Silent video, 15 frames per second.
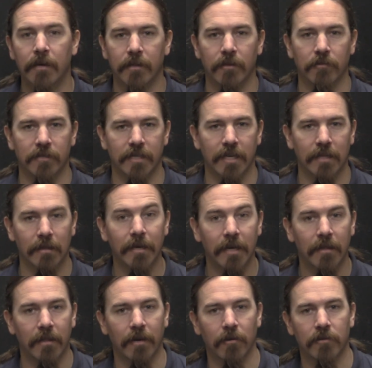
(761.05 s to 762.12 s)
There is a
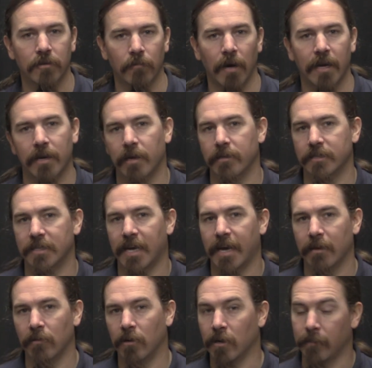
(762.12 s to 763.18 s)
link there to Rock Island's
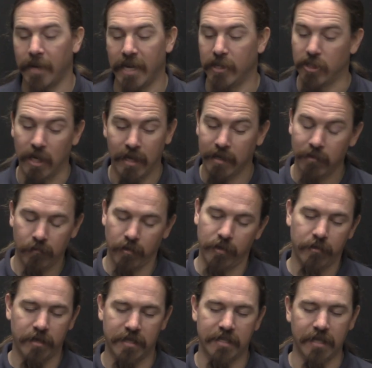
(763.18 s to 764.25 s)
catalog page on it where
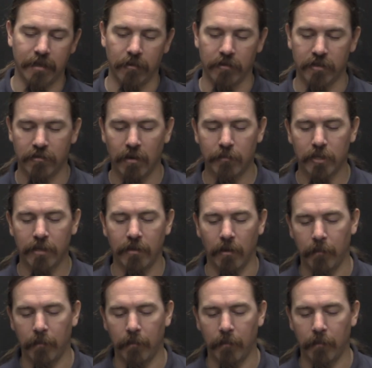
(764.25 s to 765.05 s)
you can see their description,